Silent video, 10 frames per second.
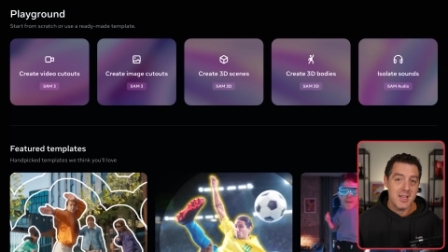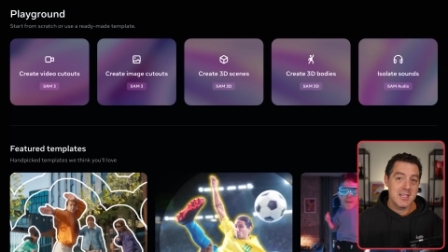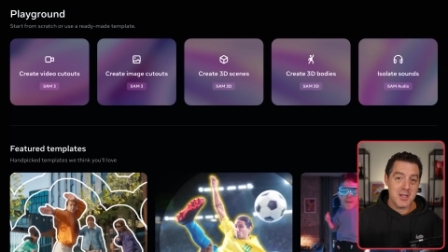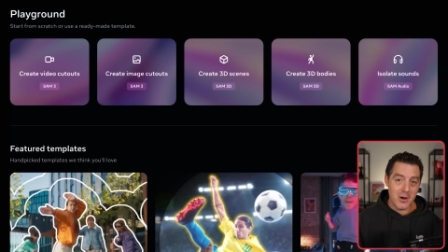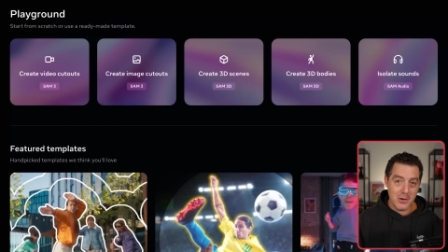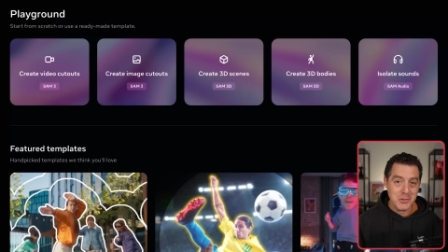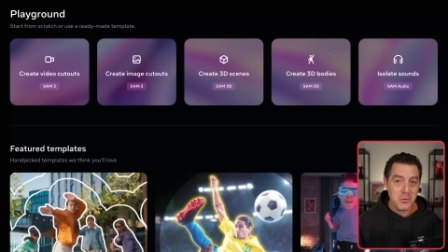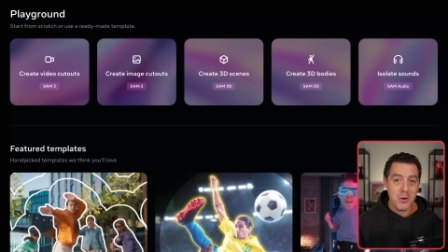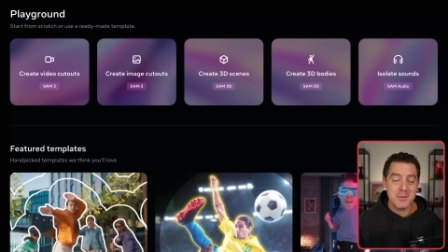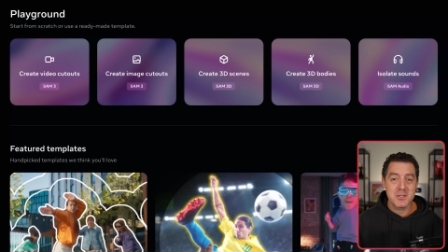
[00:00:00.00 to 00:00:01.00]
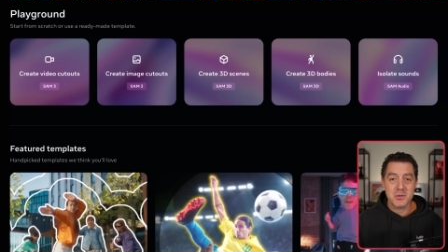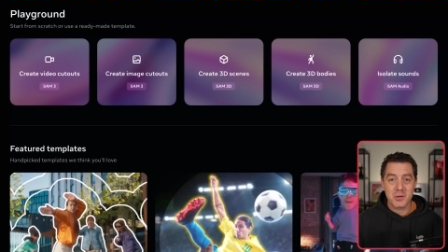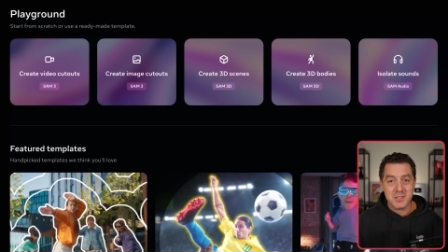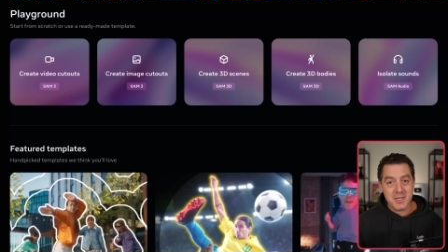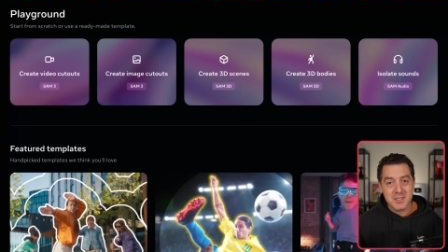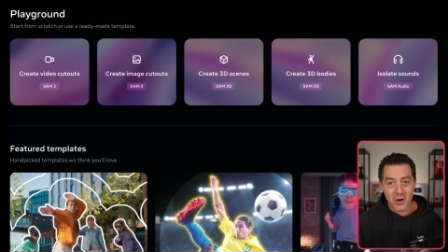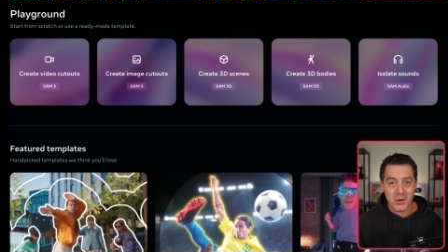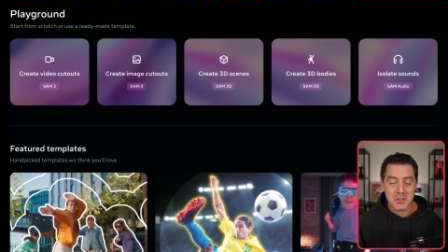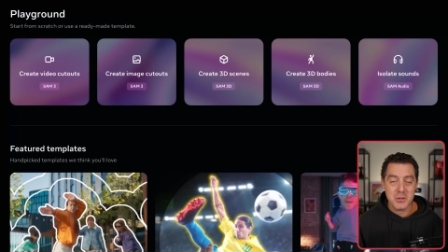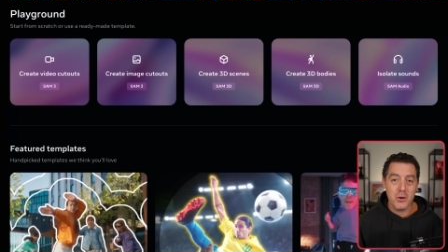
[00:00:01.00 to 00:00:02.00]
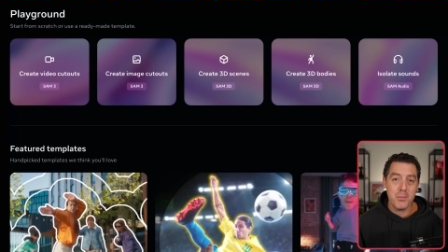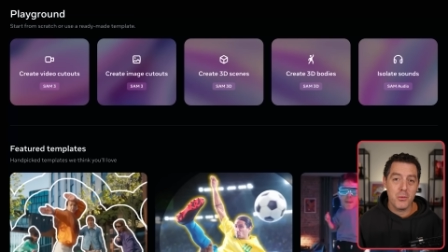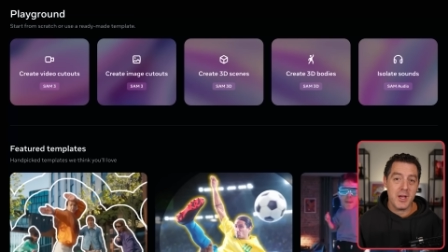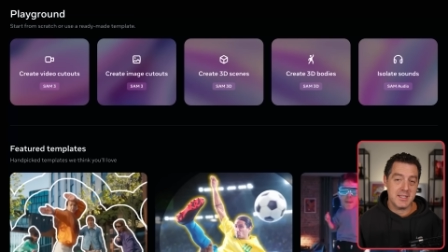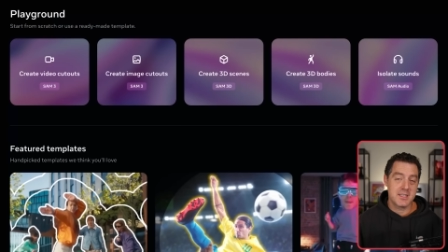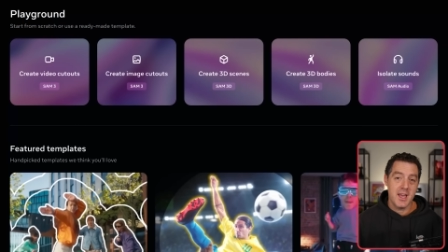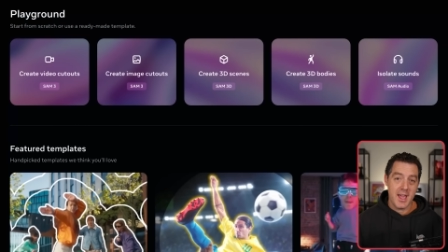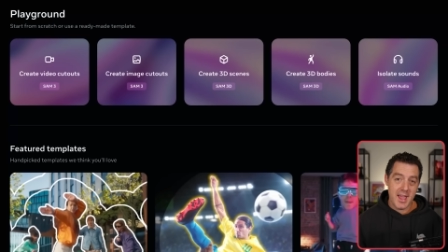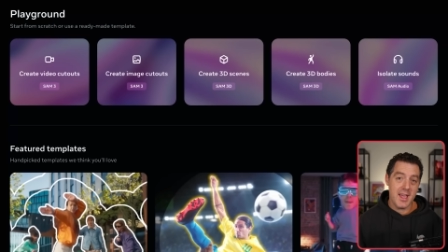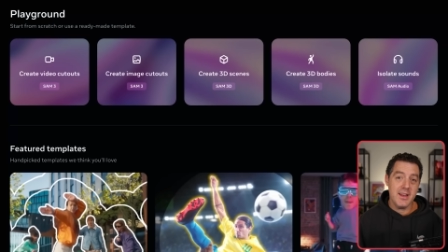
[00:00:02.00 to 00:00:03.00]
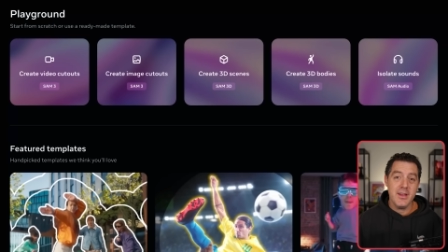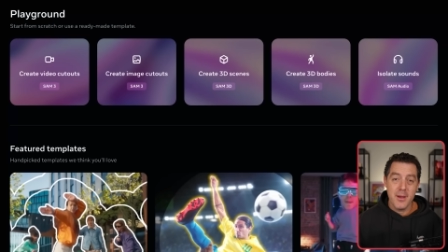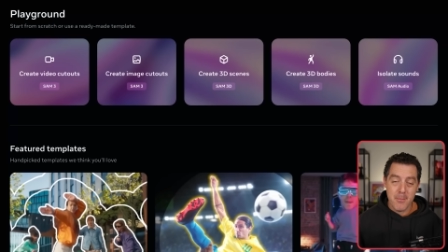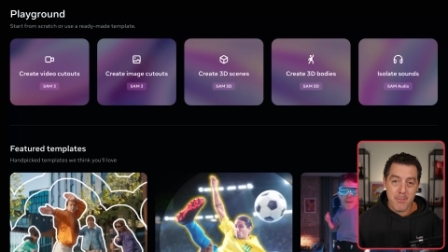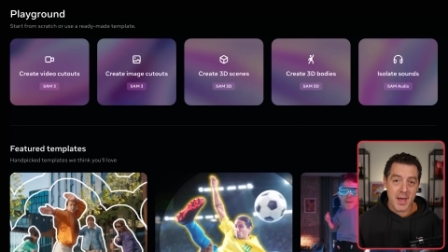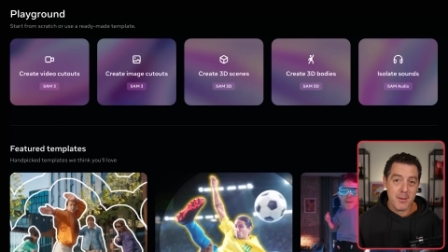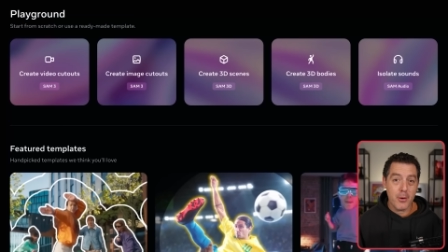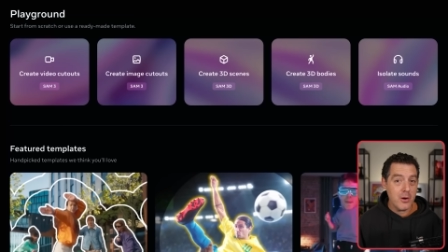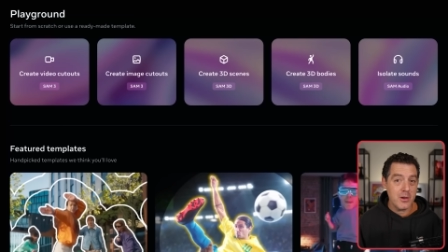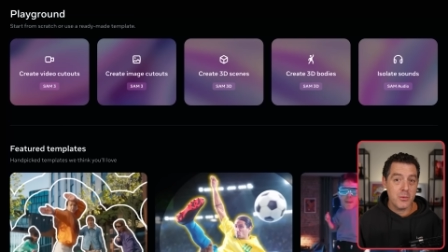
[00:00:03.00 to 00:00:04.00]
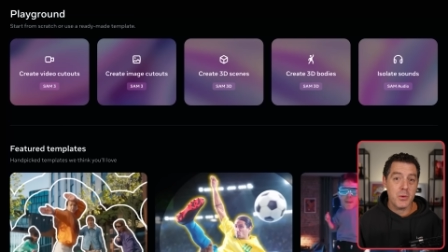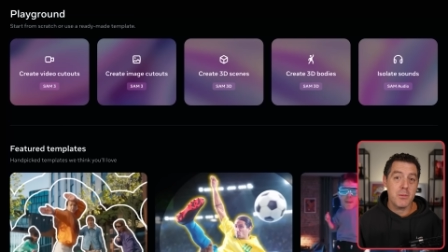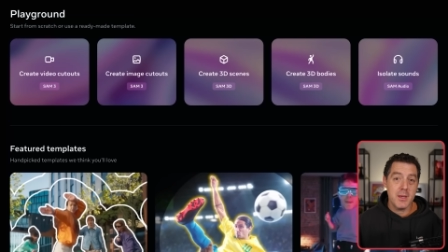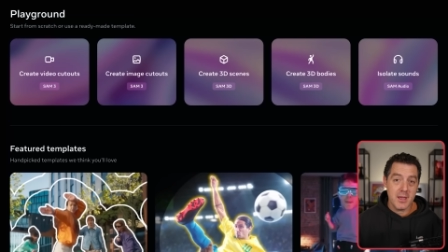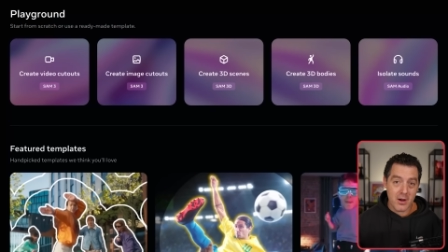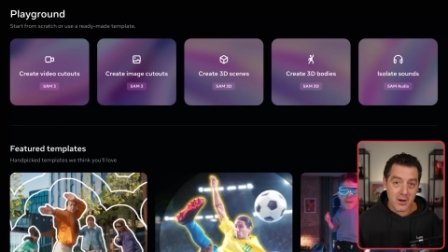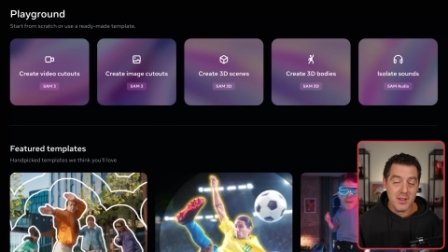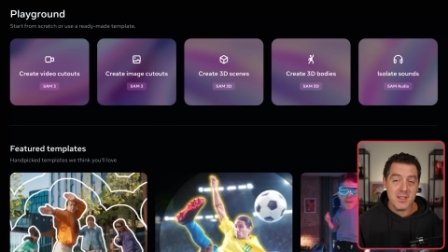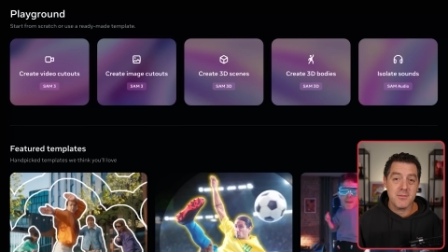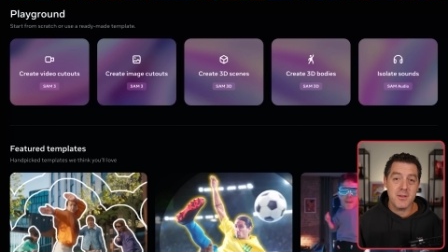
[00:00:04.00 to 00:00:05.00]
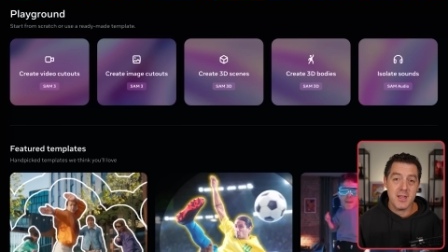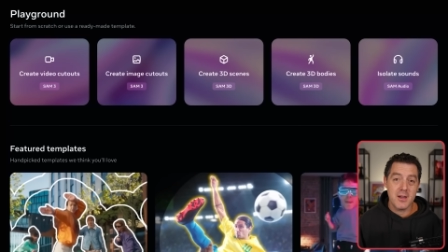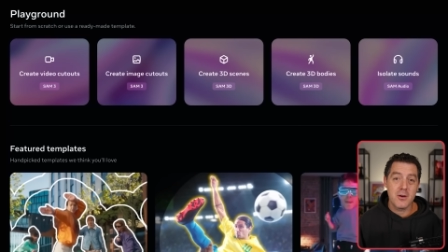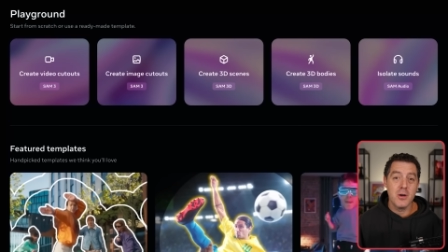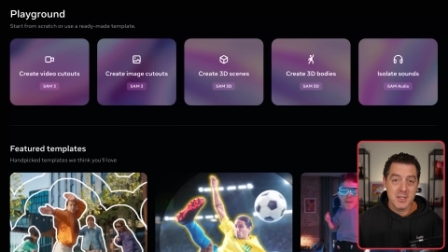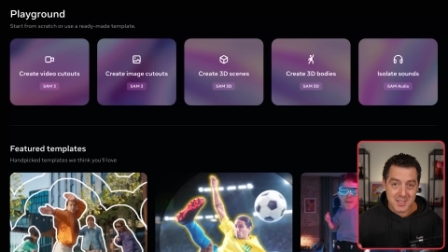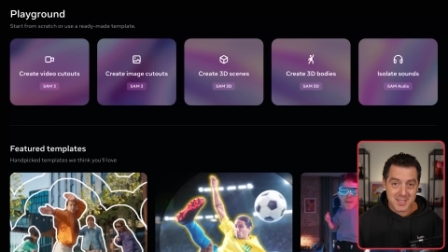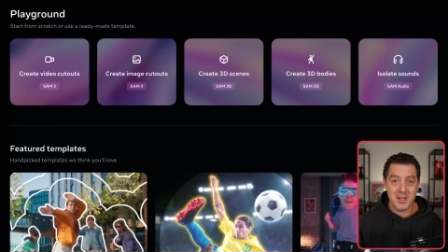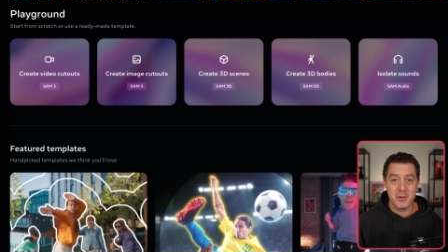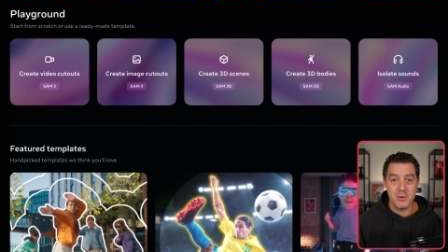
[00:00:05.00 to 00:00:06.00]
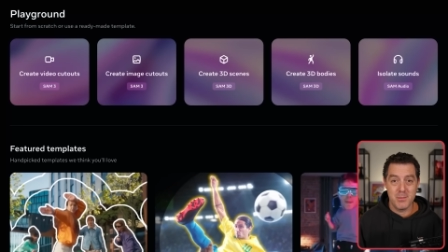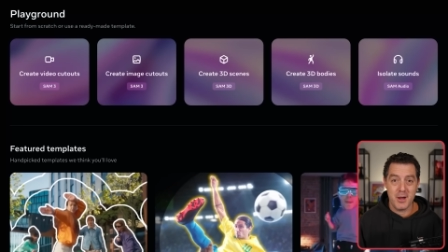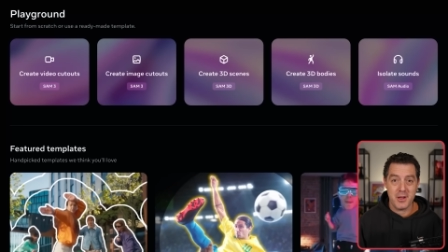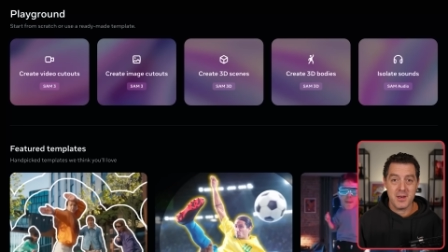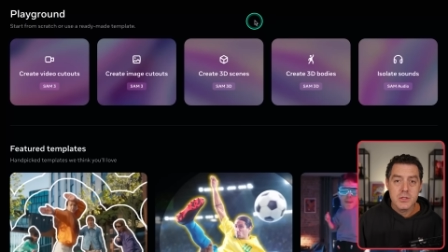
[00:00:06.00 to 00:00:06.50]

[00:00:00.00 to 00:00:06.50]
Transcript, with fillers: It's also open source. It's also open weights and Meta partnered with me on this video to tell you about it.